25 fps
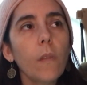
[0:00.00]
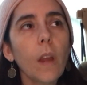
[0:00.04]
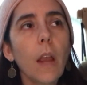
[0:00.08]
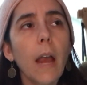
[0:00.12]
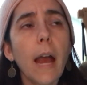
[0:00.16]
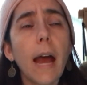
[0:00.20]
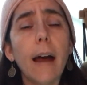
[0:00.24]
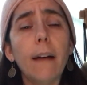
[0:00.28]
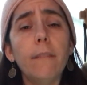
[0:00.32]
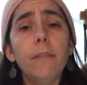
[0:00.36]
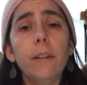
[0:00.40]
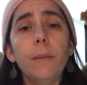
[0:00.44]

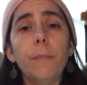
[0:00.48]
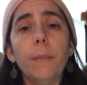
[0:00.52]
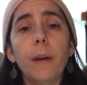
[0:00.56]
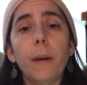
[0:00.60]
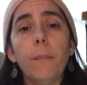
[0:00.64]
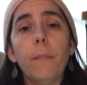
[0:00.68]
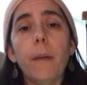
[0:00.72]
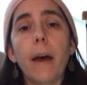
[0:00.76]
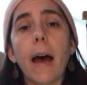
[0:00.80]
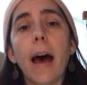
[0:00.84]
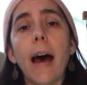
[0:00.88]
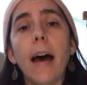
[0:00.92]
having my
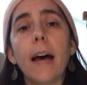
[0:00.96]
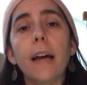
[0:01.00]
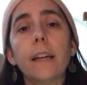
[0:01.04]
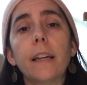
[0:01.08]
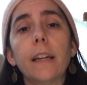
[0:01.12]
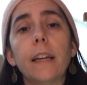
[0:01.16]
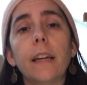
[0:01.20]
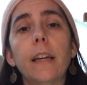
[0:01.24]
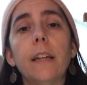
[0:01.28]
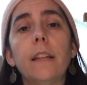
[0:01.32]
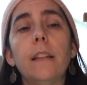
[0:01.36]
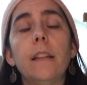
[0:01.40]

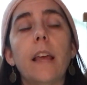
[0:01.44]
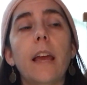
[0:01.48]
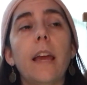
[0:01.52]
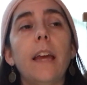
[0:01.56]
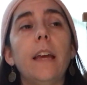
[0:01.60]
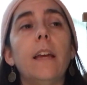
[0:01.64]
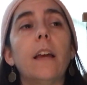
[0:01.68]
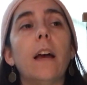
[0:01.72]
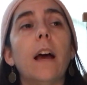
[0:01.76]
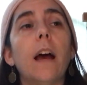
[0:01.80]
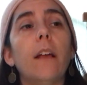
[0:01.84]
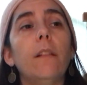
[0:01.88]
back, and
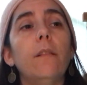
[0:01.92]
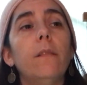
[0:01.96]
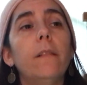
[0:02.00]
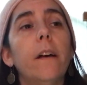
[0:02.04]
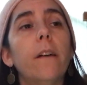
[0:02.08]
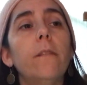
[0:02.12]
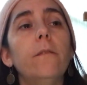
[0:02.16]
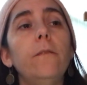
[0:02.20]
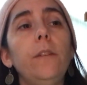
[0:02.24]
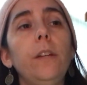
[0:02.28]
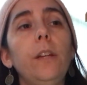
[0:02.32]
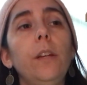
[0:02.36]
I
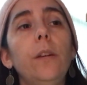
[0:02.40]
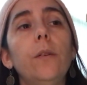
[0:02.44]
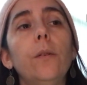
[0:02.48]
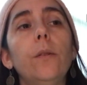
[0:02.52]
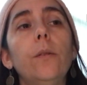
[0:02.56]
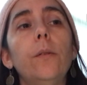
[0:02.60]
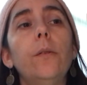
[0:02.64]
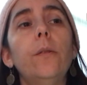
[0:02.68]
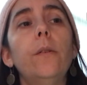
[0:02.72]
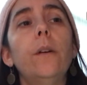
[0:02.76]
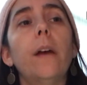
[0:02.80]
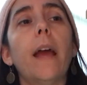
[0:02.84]
love
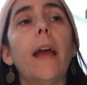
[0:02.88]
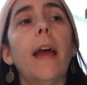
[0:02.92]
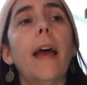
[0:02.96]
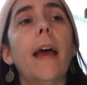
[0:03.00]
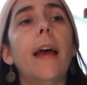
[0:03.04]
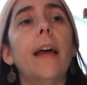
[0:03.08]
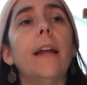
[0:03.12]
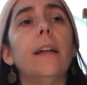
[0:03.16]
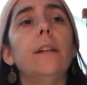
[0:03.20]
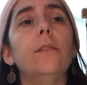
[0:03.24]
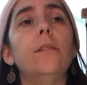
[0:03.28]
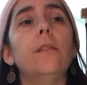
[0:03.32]
you,
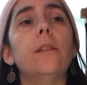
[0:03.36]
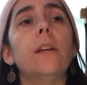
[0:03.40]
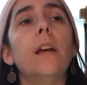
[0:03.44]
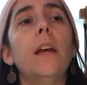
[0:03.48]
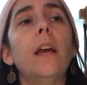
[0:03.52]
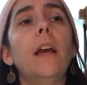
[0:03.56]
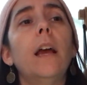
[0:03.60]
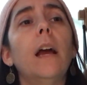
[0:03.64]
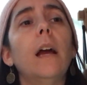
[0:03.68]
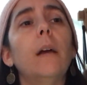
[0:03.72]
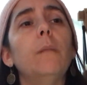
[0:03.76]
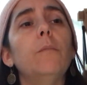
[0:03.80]
and
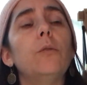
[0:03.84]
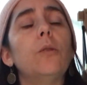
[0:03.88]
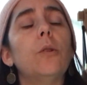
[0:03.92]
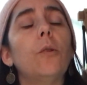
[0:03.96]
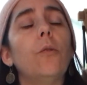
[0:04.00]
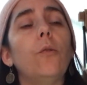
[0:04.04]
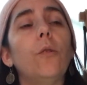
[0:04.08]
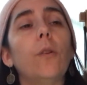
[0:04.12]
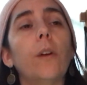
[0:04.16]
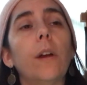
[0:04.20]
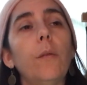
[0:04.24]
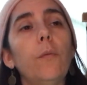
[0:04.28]
I'm so
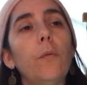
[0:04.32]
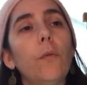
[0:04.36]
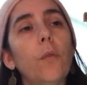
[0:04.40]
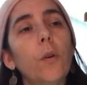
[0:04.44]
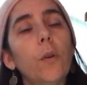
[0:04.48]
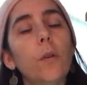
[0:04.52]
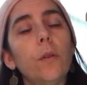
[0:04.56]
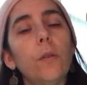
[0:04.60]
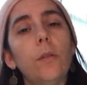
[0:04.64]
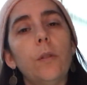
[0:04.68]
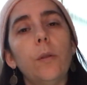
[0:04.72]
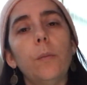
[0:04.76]

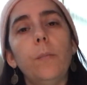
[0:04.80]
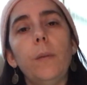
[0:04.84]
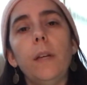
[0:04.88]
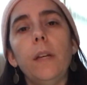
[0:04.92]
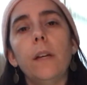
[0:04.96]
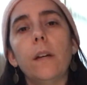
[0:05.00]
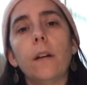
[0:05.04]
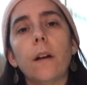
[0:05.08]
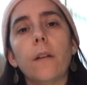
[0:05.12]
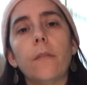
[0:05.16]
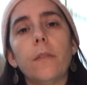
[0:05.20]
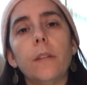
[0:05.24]
grateful to be
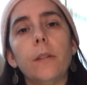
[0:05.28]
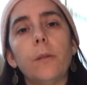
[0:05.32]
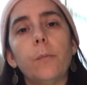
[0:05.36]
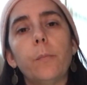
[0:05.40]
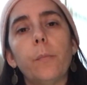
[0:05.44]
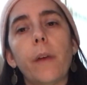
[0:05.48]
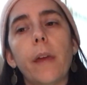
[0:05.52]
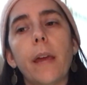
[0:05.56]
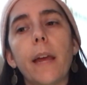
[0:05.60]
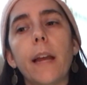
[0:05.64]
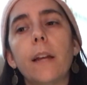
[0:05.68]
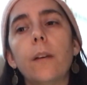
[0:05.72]
here on this
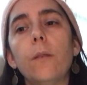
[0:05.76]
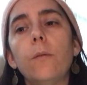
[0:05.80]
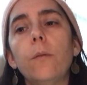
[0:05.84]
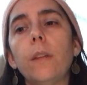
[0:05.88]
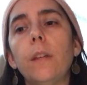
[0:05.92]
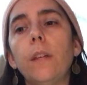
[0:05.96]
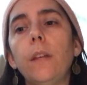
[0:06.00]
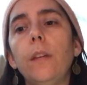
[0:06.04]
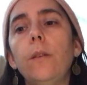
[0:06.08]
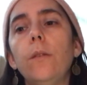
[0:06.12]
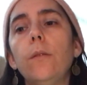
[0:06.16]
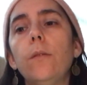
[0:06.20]
planet
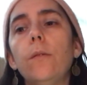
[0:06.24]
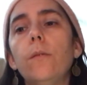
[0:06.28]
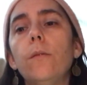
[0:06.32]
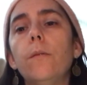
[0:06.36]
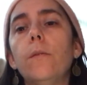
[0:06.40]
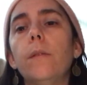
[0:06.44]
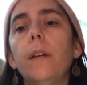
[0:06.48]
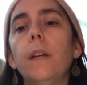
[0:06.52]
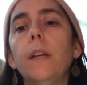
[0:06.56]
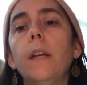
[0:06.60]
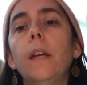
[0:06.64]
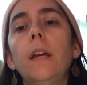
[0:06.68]
with you,
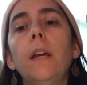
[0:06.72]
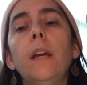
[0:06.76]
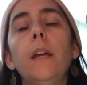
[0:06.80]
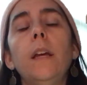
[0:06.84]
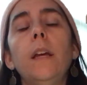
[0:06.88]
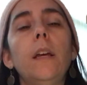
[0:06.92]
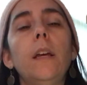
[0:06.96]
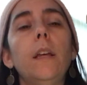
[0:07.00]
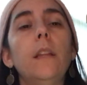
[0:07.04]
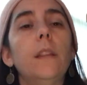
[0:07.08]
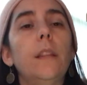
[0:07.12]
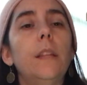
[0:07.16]
and
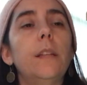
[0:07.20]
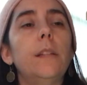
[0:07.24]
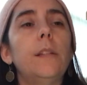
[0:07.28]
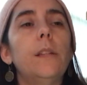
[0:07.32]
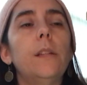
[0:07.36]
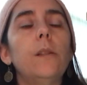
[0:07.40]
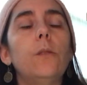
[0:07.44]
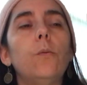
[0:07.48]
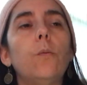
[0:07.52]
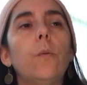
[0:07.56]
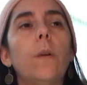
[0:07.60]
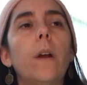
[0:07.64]
this
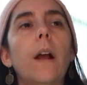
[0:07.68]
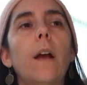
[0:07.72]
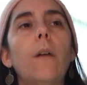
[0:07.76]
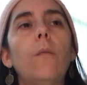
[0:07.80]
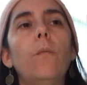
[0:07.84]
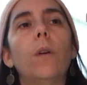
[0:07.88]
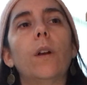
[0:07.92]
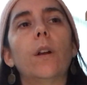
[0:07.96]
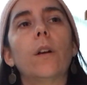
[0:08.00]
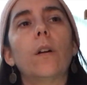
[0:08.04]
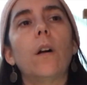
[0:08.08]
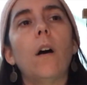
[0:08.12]
is what I
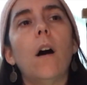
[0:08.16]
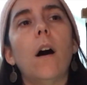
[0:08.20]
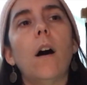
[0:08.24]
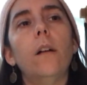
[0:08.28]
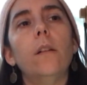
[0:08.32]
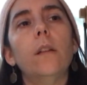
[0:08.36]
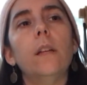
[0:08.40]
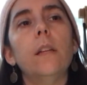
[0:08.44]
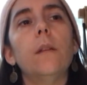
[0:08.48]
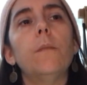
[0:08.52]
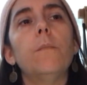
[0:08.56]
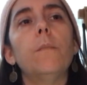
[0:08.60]
want to
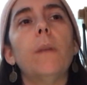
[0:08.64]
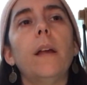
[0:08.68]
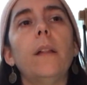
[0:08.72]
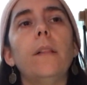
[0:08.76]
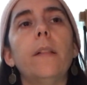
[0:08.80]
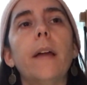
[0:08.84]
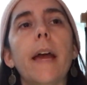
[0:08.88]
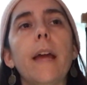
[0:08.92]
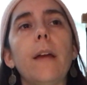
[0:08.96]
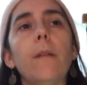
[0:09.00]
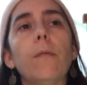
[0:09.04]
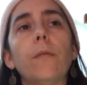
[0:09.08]
call in my
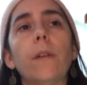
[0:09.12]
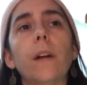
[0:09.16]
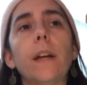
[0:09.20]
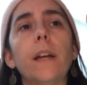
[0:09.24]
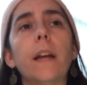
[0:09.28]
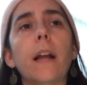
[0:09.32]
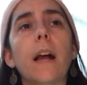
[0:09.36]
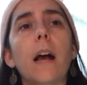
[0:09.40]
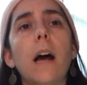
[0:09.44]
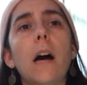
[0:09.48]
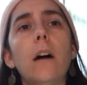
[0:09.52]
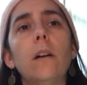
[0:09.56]
life right
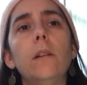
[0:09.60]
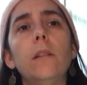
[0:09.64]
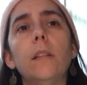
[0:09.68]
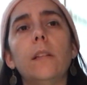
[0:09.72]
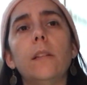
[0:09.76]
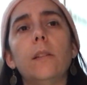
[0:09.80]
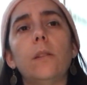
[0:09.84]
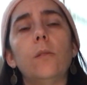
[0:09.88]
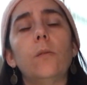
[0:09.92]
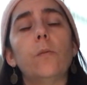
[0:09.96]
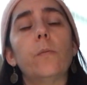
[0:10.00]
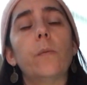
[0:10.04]
now, and
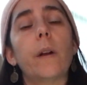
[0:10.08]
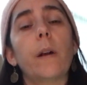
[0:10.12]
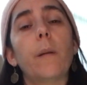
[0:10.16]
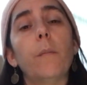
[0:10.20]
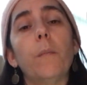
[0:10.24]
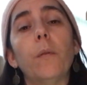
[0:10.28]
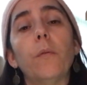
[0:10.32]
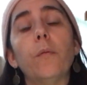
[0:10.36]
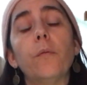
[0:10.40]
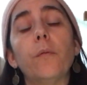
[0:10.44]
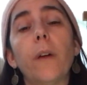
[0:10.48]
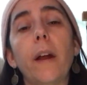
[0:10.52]
this is what
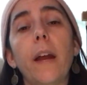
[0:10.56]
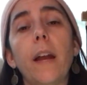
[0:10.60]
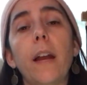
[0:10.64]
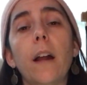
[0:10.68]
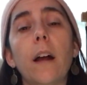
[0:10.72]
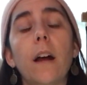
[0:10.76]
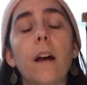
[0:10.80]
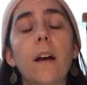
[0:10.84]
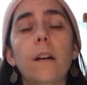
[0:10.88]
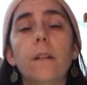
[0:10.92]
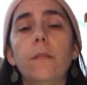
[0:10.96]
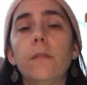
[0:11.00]
I'm afraid
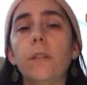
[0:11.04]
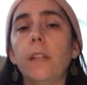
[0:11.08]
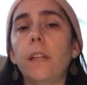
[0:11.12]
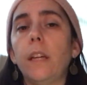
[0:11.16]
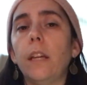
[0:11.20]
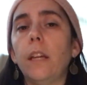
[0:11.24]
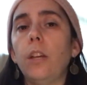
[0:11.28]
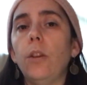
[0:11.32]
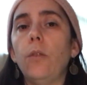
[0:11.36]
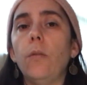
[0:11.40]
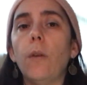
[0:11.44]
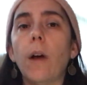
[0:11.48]
of, and
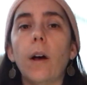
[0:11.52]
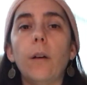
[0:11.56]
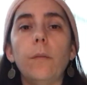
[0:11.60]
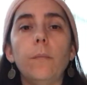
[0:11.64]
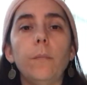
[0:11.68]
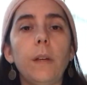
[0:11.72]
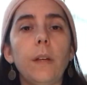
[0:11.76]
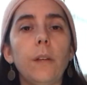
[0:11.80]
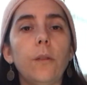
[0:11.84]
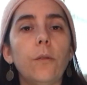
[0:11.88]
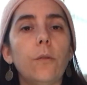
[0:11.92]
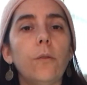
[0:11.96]
can you help
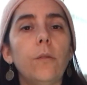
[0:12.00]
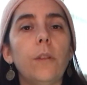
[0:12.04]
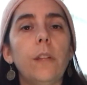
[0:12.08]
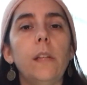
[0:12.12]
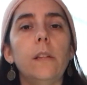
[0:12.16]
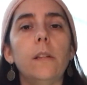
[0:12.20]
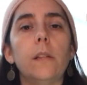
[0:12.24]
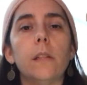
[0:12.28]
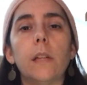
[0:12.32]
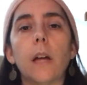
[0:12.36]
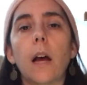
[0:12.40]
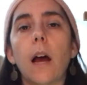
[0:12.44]
me through
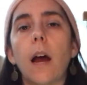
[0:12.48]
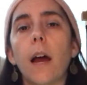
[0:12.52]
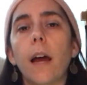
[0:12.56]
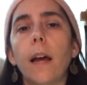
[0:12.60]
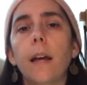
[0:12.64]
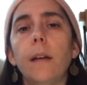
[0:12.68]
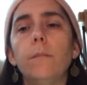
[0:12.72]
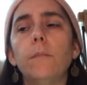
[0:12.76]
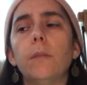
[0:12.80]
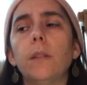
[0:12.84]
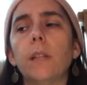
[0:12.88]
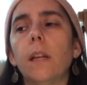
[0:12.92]
these
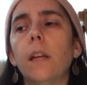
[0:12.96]
times?